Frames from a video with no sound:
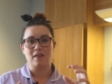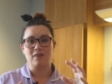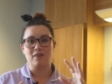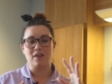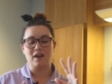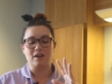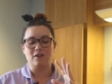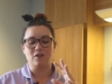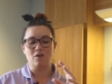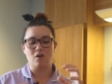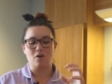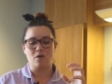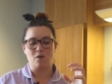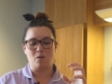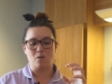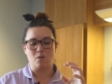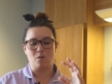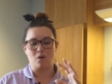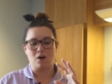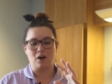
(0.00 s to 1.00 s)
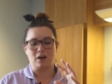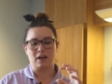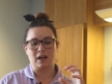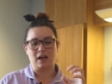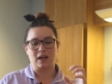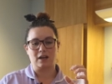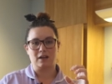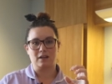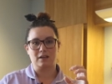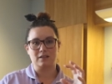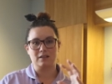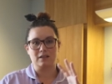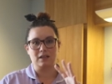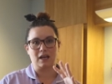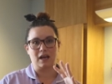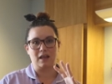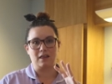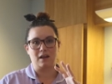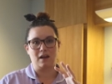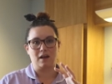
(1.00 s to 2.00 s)
they're not working
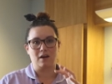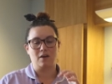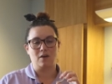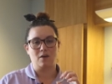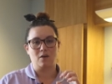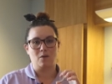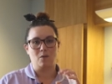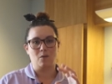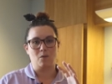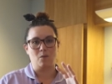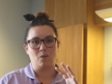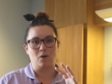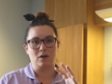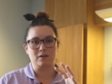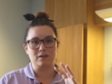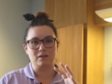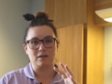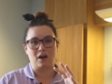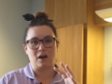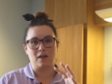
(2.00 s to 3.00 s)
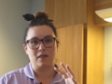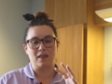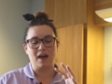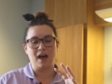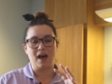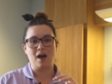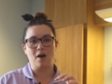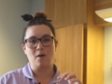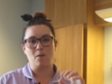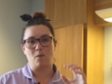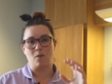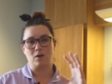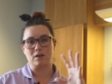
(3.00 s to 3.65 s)
together. One's going there,